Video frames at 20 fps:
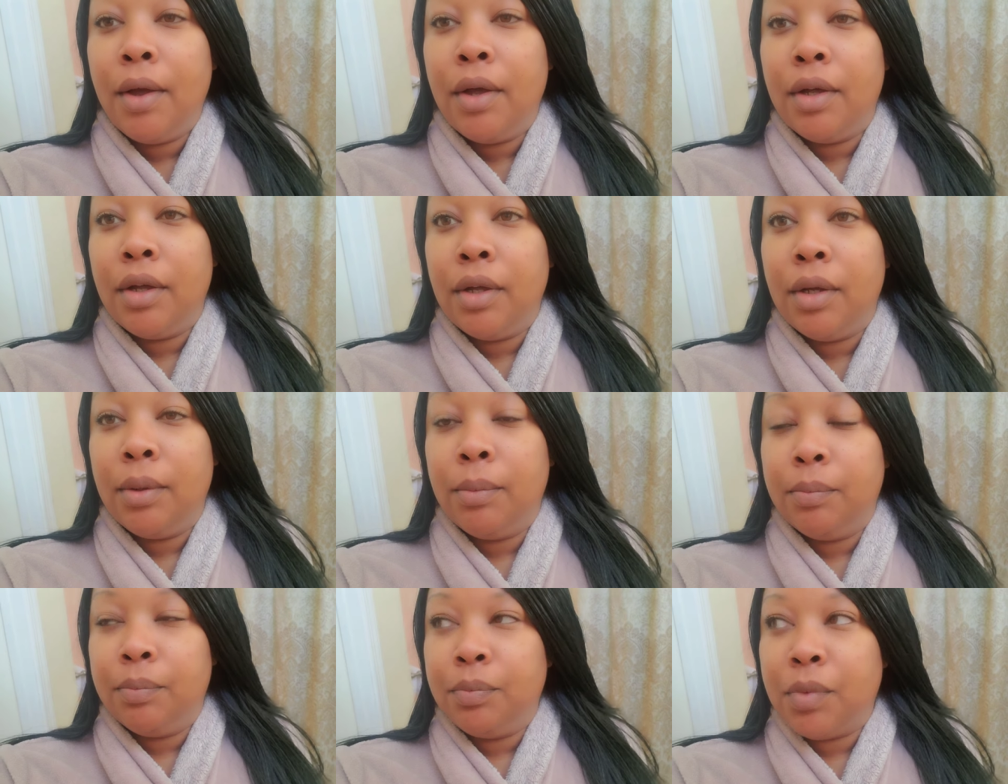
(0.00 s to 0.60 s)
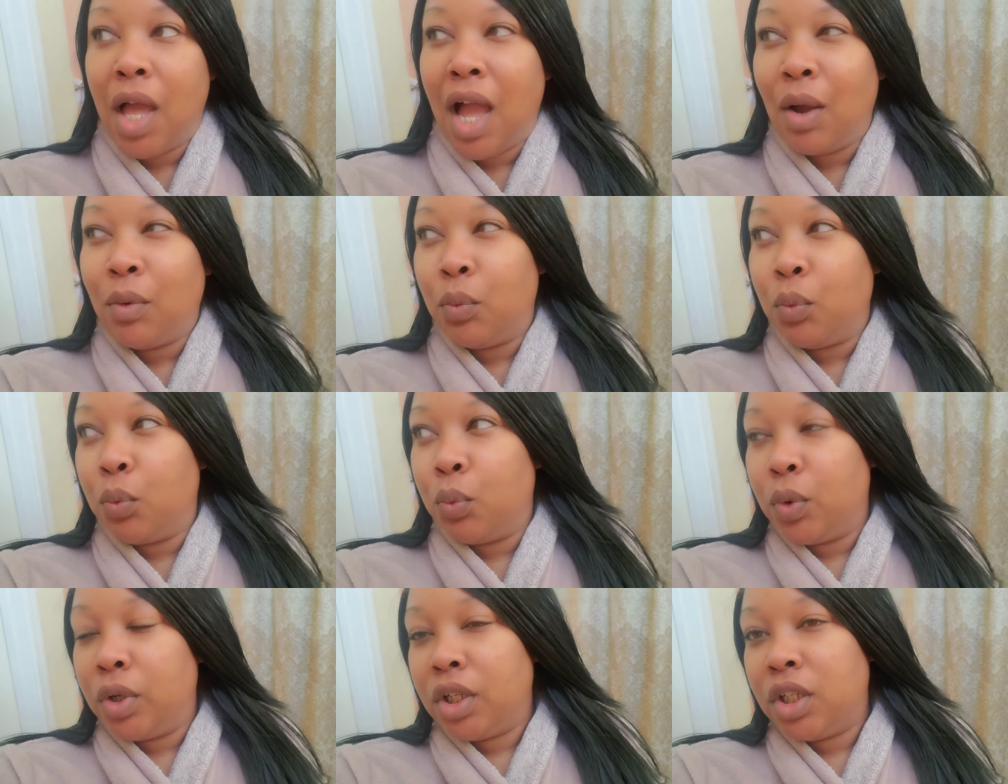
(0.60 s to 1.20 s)
I
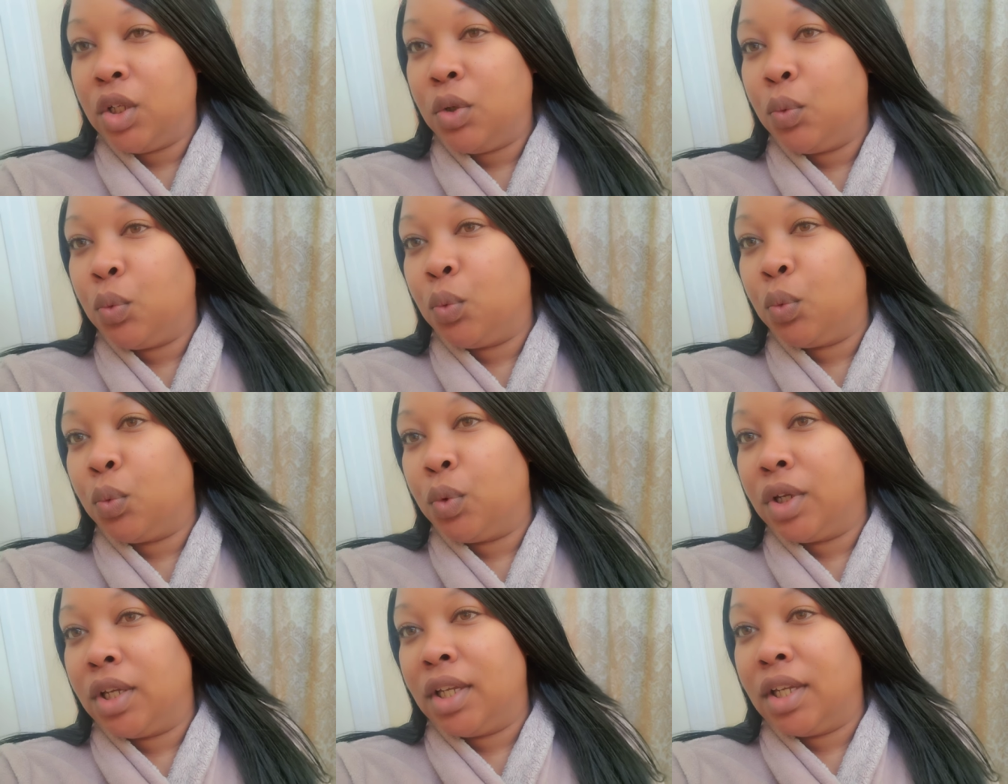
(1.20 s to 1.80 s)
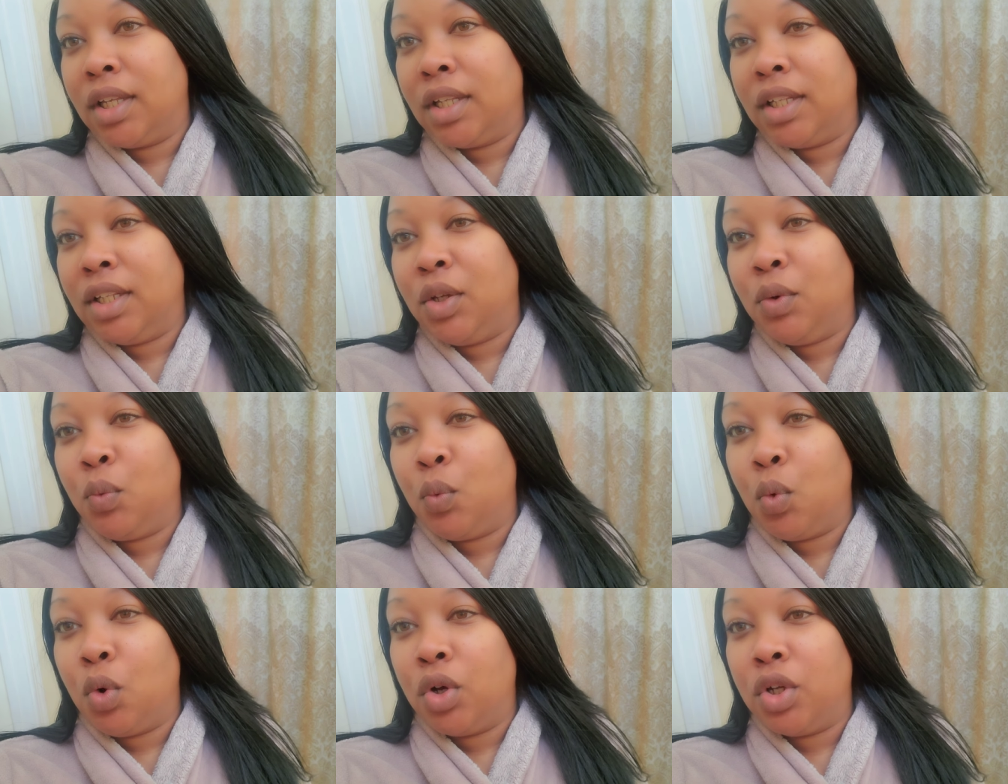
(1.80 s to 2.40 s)
really,
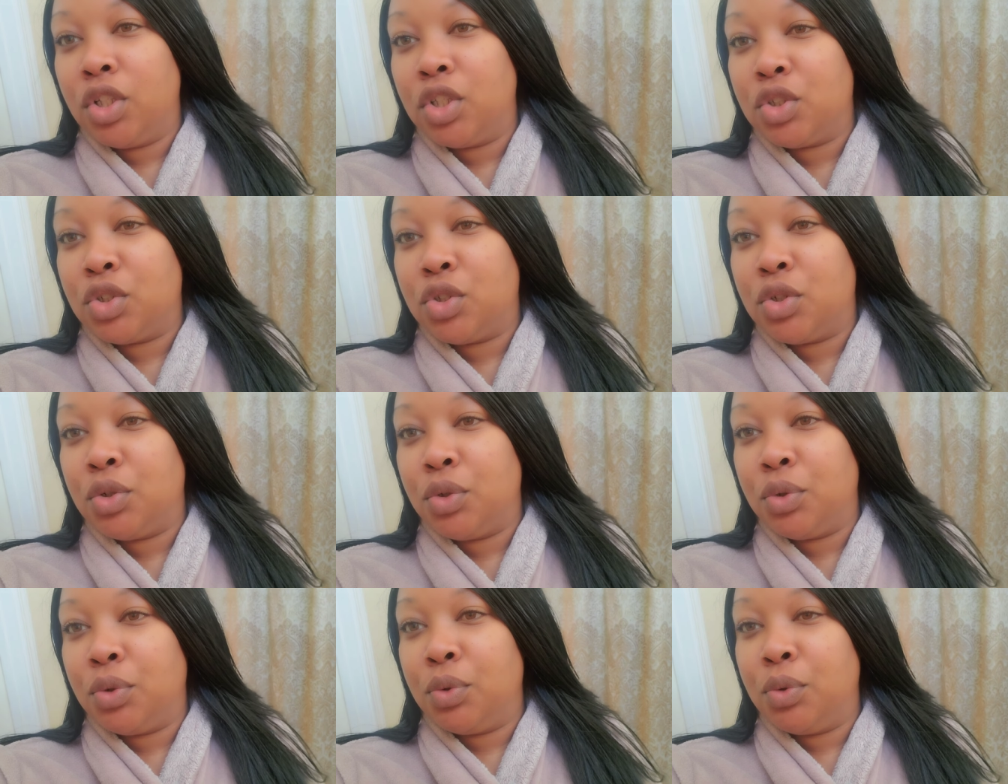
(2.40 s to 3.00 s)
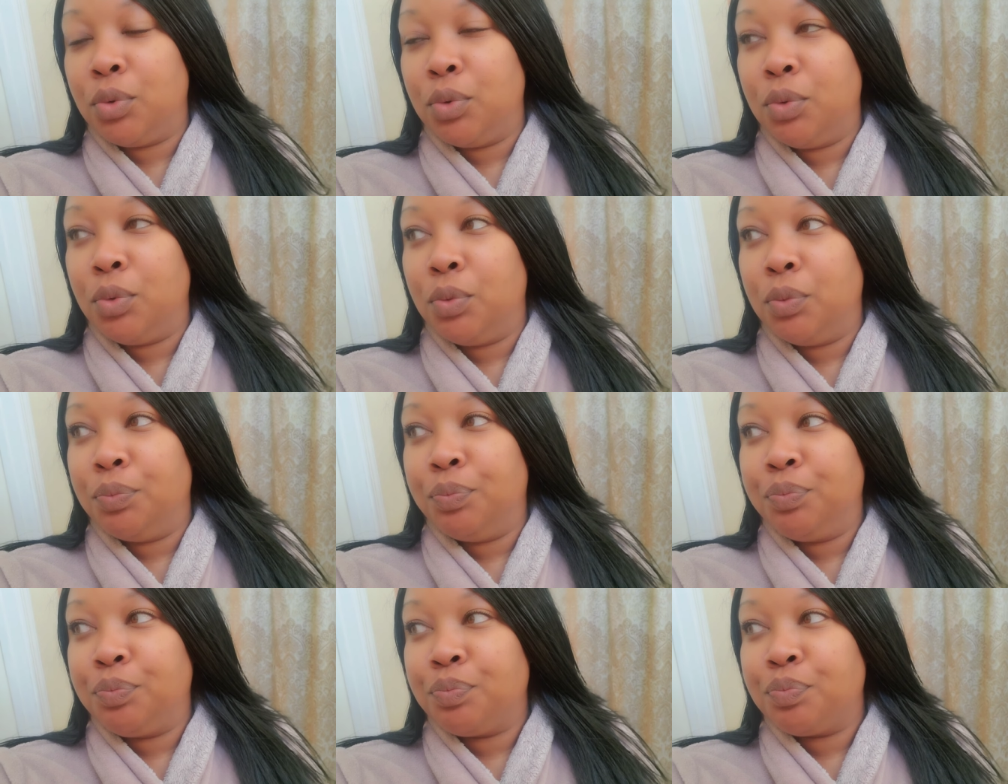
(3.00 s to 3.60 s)
really want
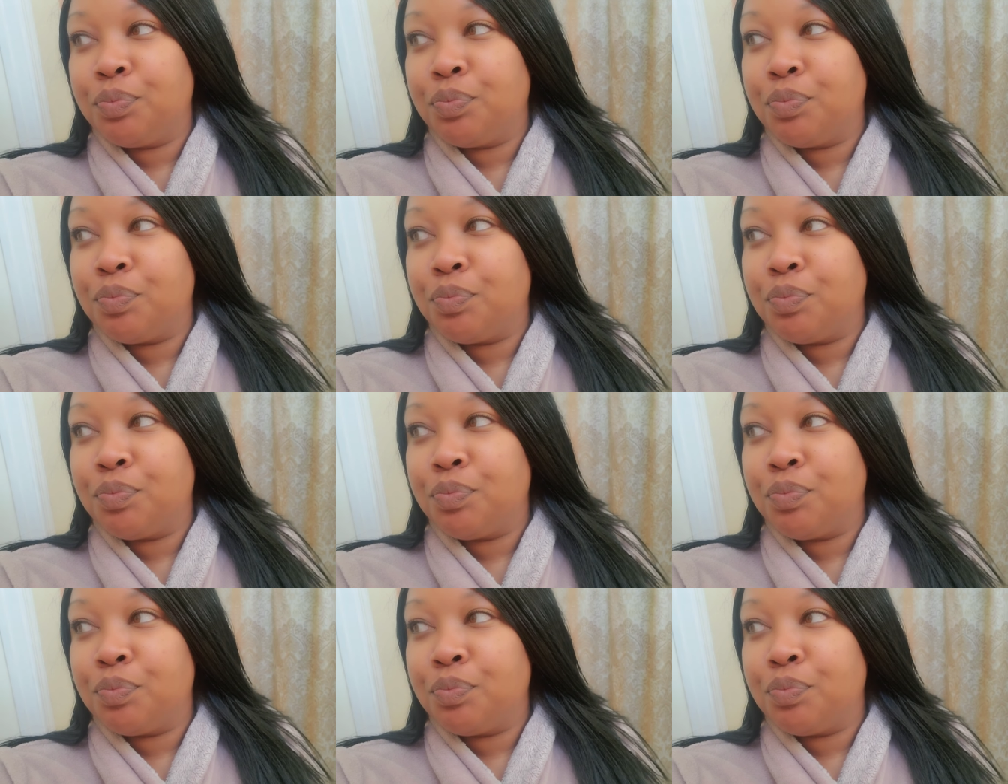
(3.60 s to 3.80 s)
to,